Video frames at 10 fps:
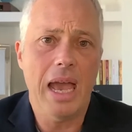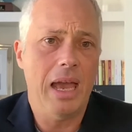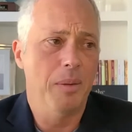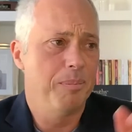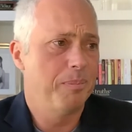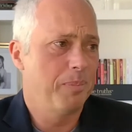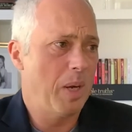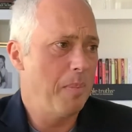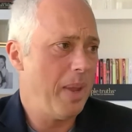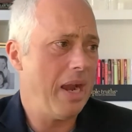and
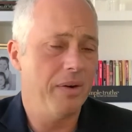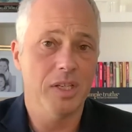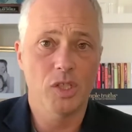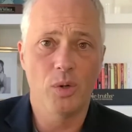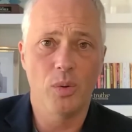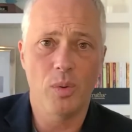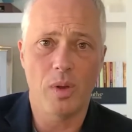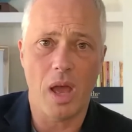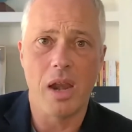compare it to